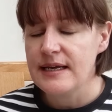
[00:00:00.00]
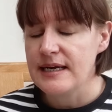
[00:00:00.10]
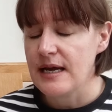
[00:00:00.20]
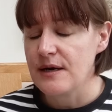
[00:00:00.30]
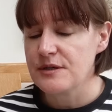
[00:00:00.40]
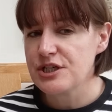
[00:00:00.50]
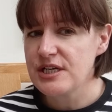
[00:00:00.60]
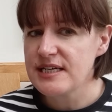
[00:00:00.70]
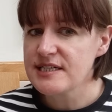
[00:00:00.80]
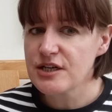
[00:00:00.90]
Now,
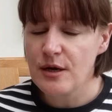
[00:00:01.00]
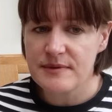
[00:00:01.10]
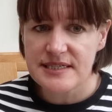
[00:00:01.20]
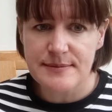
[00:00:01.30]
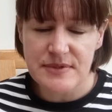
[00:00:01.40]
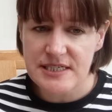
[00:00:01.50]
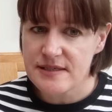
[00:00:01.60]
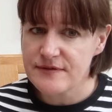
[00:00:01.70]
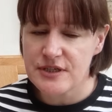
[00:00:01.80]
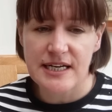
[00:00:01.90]
she and Thomas must
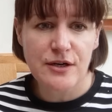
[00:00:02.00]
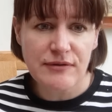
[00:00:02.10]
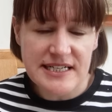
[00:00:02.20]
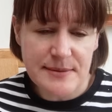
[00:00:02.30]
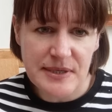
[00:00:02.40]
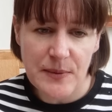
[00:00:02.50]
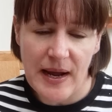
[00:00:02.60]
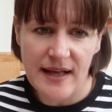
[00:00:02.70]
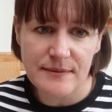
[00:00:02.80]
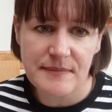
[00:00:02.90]
have done incredibly
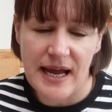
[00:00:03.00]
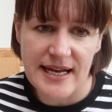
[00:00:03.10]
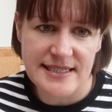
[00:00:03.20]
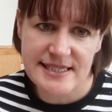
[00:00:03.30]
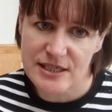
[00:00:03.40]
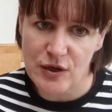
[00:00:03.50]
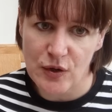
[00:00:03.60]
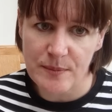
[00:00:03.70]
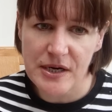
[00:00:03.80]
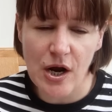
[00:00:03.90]
well at
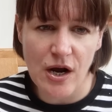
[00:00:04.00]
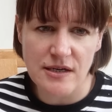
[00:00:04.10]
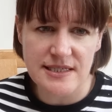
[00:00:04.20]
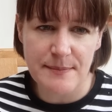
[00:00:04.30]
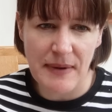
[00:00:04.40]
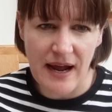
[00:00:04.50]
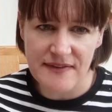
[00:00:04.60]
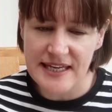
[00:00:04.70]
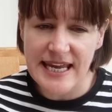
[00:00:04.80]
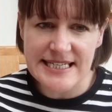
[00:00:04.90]
school because by
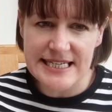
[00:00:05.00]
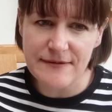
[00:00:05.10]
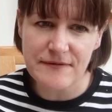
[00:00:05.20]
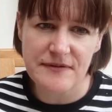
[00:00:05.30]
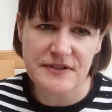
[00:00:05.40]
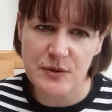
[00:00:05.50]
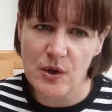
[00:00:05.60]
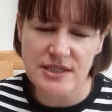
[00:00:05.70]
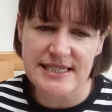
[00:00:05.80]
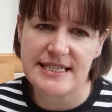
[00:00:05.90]
the
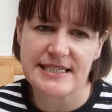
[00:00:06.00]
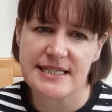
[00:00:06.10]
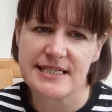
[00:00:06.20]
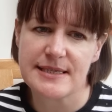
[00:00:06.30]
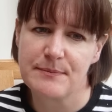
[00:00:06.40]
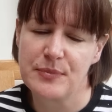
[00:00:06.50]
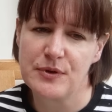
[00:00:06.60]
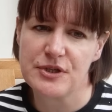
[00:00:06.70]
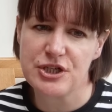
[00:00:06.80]
1851 census, both